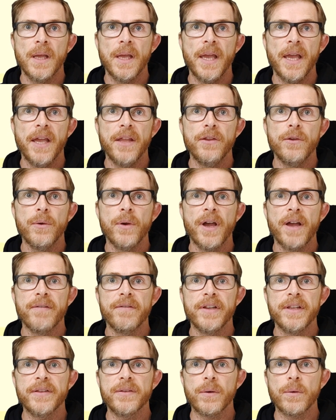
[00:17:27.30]
And you have
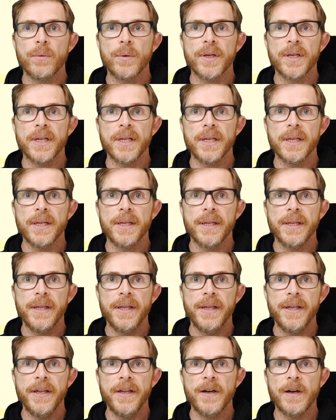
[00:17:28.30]
it already
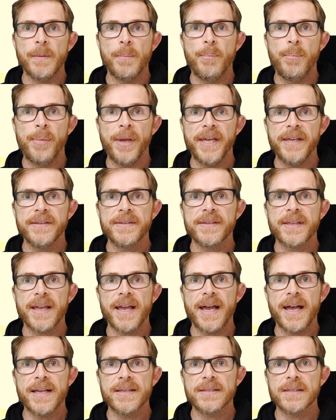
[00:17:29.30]
here, paste
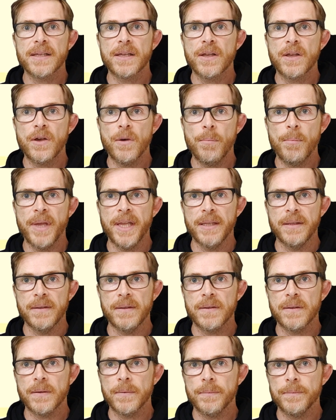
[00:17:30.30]
as
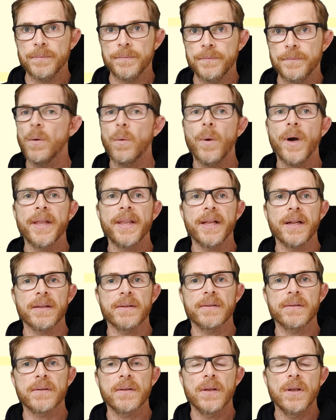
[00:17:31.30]
comments. What
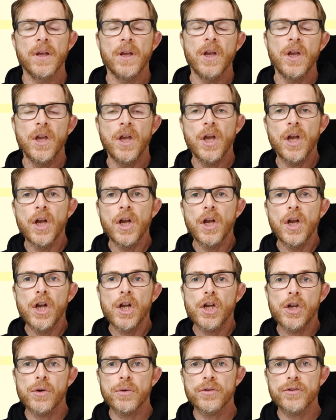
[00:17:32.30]
else?
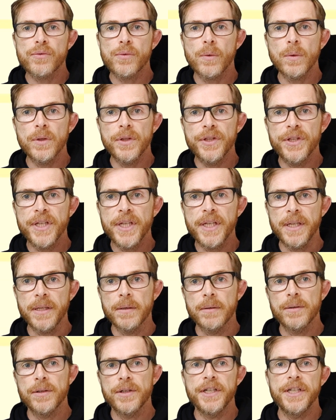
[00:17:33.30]
Ctrl+D,
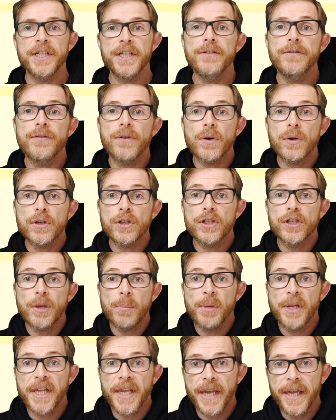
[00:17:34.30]
D for
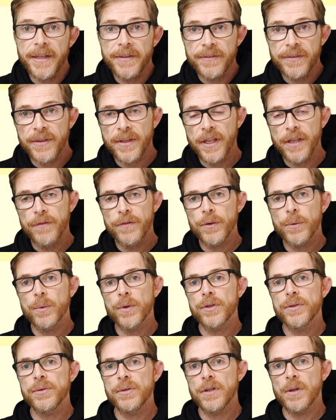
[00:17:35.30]
duplicate. If you
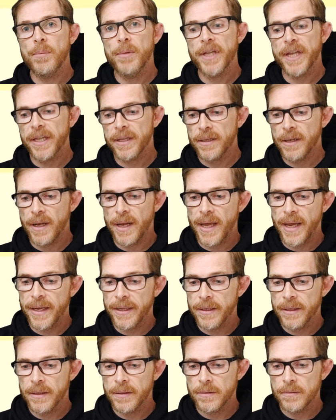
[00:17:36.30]
want to duplicate a
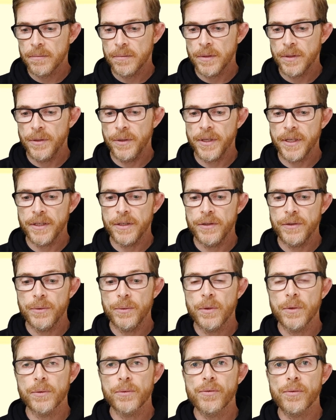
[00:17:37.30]
line, you can do
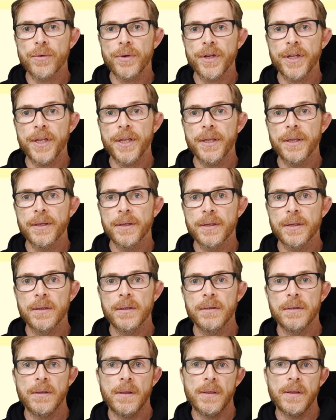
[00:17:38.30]
Ctrl+D.
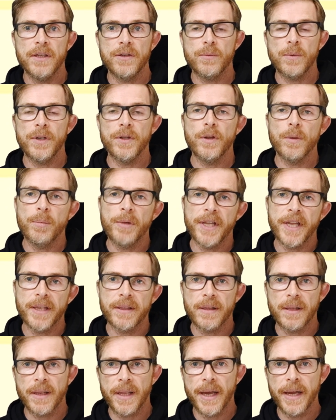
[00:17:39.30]
This will
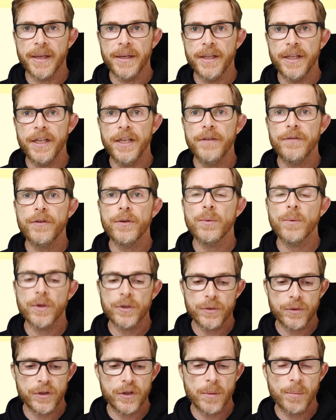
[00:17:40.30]
duplicate a line. If you
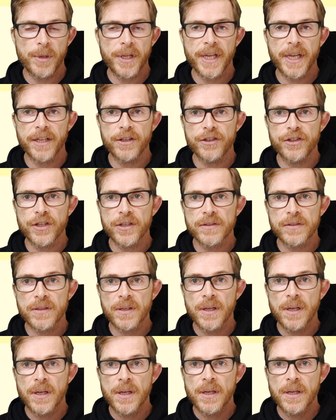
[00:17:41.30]
want to duplicate just